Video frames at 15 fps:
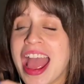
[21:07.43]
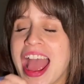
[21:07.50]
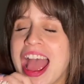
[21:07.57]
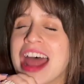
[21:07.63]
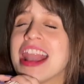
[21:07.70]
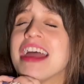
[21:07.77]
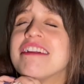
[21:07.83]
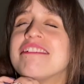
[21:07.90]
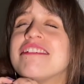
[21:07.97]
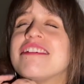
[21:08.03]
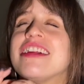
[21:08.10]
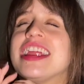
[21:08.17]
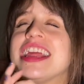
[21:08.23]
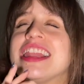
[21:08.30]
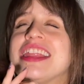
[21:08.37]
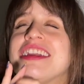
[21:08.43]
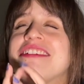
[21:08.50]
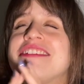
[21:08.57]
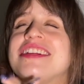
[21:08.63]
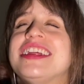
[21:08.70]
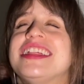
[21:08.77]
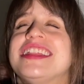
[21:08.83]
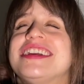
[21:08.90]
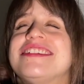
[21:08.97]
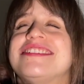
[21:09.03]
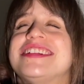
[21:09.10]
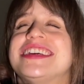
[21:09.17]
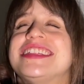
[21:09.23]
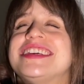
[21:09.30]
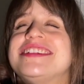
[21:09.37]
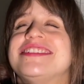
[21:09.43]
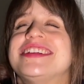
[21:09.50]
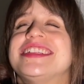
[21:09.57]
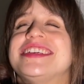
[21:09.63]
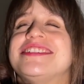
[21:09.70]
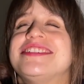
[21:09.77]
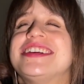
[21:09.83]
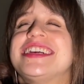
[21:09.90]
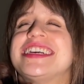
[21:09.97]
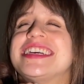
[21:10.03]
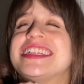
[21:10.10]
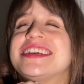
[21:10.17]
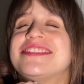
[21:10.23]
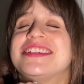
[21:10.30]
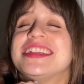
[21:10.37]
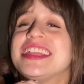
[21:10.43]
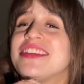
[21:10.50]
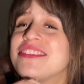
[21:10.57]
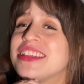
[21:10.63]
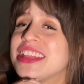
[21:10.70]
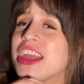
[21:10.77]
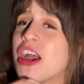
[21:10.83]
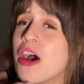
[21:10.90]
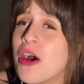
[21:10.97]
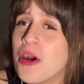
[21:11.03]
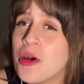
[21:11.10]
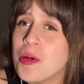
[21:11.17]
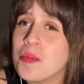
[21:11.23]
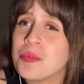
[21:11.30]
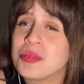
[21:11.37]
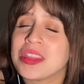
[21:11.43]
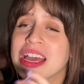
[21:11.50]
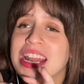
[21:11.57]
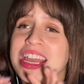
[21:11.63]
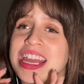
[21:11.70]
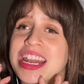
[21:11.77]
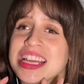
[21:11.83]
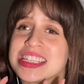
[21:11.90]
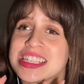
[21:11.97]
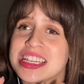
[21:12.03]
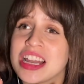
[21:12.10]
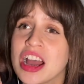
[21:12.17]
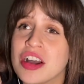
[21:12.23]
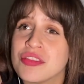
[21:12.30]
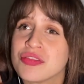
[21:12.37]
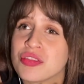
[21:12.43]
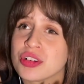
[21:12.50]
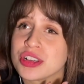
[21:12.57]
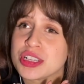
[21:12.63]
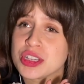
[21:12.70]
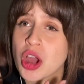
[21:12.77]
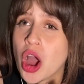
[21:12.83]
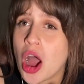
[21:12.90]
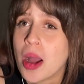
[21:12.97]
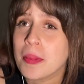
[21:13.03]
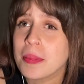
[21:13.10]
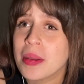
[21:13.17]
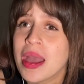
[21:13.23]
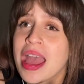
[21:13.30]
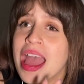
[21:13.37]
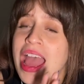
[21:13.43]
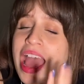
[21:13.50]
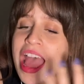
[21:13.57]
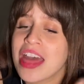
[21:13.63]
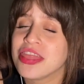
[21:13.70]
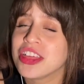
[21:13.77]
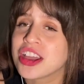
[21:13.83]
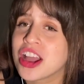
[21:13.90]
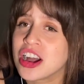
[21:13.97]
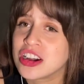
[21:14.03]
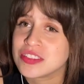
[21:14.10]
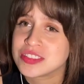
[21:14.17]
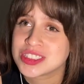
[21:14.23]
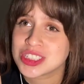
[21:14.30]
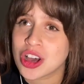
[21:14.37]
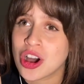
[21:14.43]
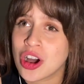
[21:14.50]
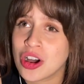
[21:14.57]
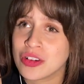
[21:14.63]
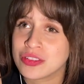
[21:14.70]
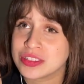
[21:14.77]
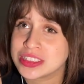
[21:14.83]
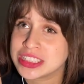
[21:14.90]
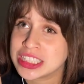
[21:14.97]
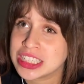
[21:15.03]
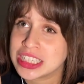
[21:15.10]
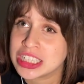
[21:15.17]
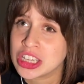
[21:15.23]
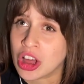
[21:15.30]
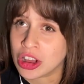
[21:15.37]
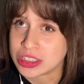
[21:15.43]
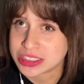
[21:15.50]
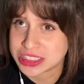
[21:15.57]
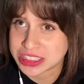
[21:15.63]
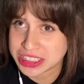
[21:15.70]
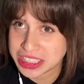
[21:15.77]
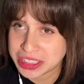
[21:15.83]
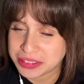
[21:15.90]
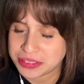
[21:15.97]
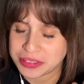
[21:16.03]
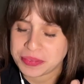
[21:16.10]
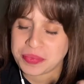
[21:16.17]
And I really, really, really, really, really, really, really hope that it is enough for the top and the cuffs of the long sleeve.